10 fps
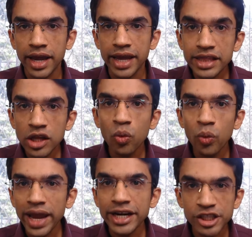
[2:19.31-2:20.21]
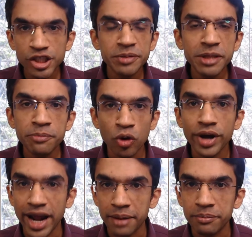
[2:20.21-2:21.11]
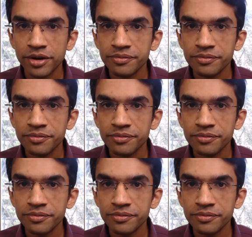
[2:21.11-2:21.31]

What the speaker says: in the way it has been programmed.